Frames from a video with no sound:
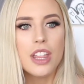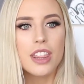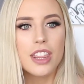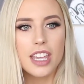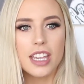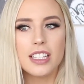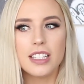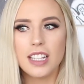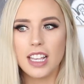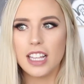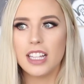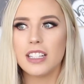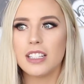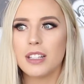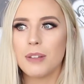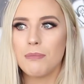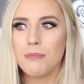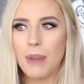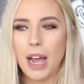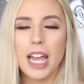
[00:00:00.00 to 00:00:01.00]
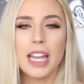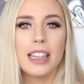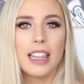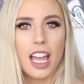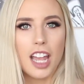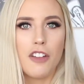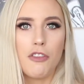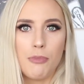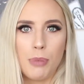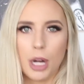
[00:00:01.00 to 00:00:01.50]
this is my
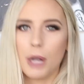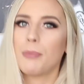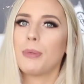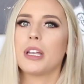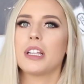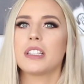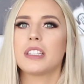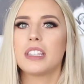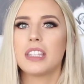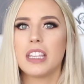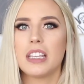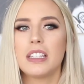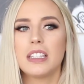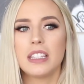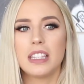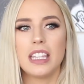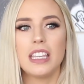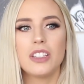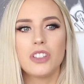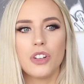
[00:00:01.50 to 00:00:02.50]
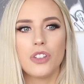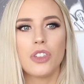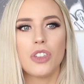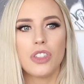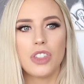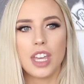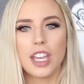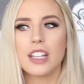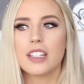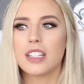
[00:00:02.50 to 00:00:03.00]
life purpose. These are the
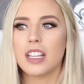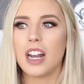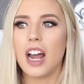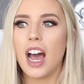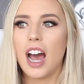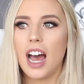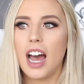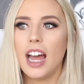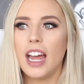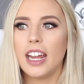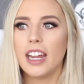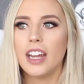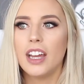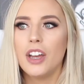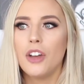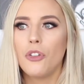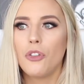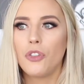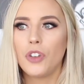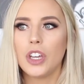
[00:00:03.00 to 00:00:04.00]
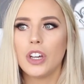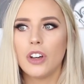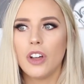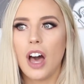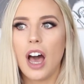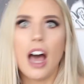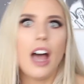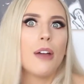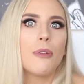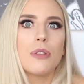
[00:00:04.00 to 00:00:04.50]
things that I feel
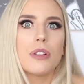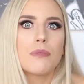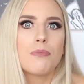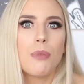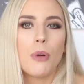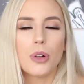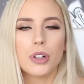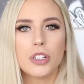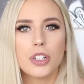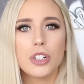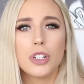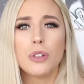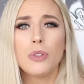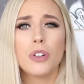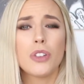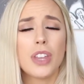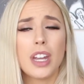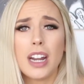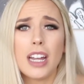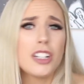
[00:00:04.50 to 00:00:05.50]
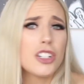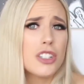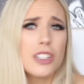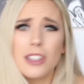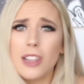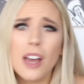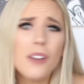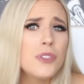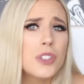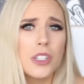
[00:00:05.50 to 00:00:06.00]
I was born to do or that I just
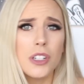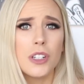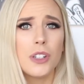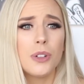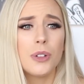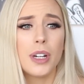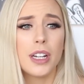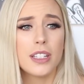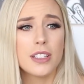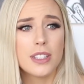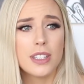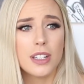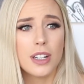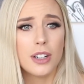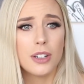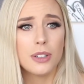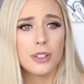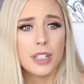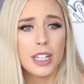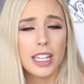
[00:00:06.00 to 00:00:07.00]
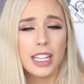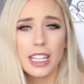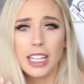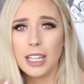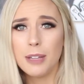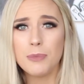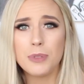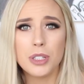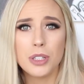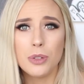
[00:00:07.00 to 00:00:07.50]
love to do, and so it
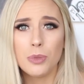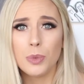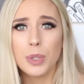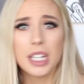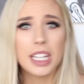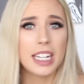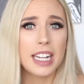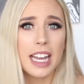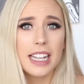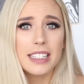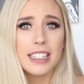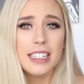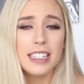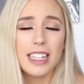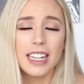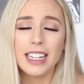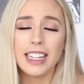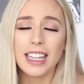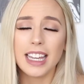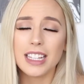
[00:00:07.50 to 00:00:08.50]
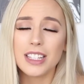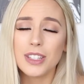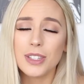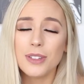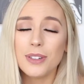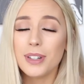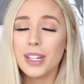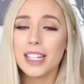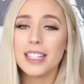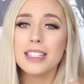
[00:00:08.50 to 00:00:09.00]
keeps you reconnected and gets
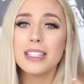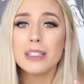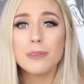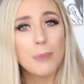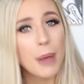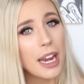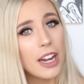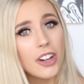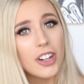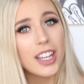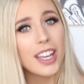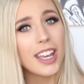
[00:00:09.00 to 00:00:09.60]
you inspired